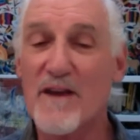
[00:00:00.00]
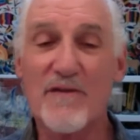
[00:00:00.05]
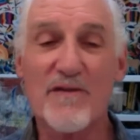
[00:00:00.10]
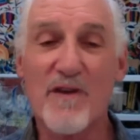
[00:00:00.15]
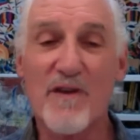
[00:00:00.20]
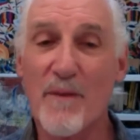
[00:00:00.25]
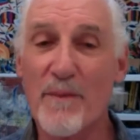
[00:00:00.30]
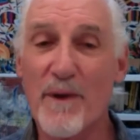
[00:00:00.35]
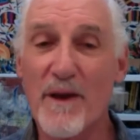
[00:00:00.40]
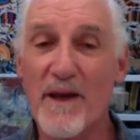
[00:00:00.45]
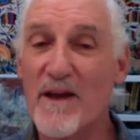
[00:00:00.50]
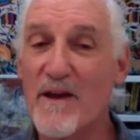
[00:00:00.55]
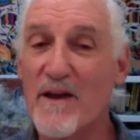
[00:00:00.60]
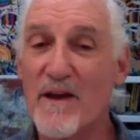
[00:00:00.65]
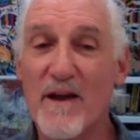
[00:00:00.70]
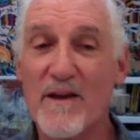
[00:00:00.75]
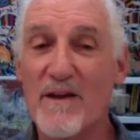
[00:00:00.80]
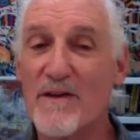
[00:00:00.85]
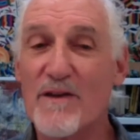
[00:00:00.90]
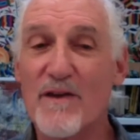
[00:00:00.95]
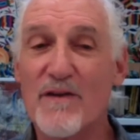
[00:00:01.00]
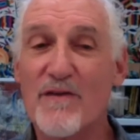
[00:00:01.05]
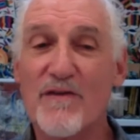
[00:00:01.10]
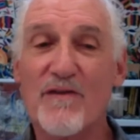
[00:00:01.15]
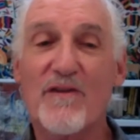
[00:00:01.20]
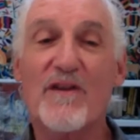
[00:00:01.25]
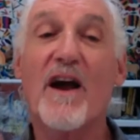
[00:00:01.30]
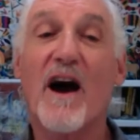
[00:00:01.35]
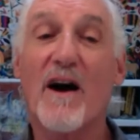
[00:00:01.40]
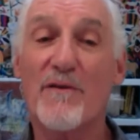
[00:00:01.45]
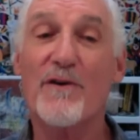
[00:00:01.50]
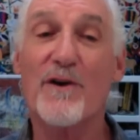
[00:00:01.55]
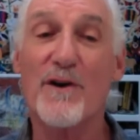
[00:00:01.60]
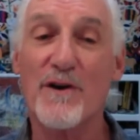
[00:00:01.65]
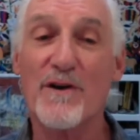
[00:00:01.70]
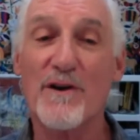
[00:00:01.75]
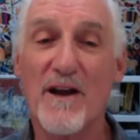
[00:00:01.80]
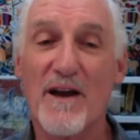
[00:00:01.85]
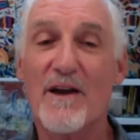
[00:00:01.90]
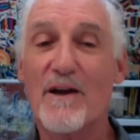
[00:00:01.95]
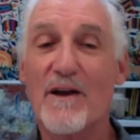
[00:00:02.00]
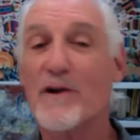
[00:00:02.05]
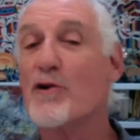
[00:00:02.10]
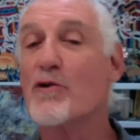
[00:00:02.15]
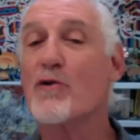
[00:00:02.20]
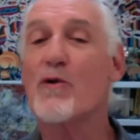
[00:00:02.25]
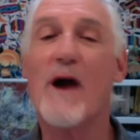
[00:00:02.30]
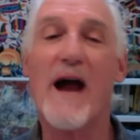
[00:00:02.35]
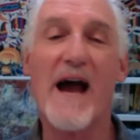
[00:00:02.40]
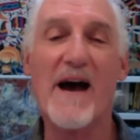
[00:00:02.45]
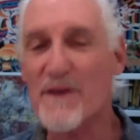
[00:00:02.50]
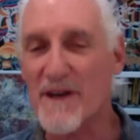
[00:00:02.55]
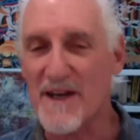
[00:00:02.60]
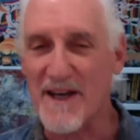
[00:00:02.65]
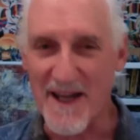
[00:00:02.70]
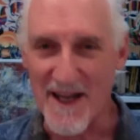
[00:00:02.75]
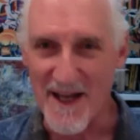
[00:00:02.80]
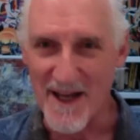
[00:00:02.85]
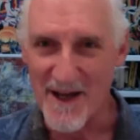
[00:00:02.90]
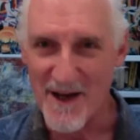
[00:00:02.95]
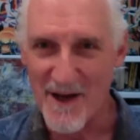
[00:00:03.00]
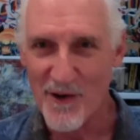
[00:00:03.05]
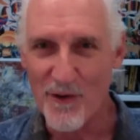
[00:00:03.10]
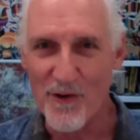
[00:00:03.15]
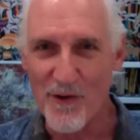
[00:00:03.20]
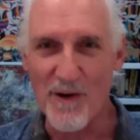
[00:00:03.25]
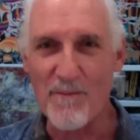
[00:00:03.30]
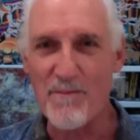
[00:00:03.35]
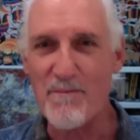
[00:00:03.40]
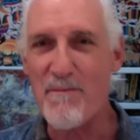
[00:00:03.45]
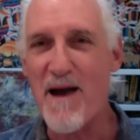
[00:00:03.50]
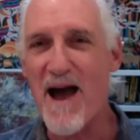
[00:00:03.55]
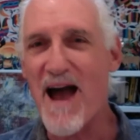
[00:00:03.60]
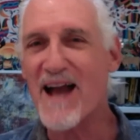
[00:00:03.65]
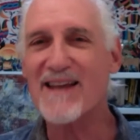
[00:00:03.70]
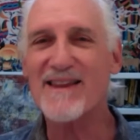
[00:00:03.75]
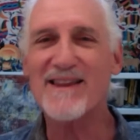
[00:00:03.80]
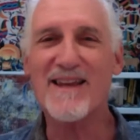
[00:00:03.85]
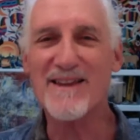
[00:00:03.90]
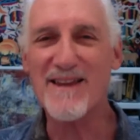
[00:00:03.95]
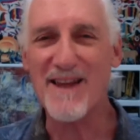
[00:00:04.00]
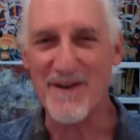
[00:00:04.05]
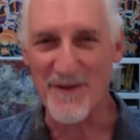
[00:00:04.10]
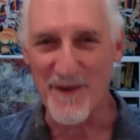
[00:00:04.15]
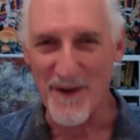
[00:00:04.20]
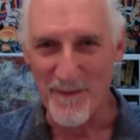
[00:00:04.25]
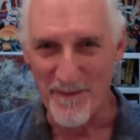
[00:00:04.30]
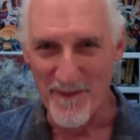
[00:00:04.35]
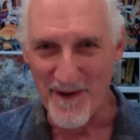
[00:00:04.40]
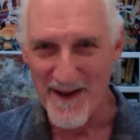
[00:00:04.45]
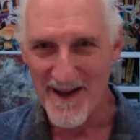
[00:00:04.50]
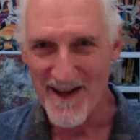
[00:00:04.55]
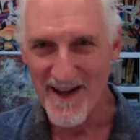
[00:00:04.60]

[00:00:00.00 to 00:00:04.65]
it's like somebody discovered gravity or magnetism.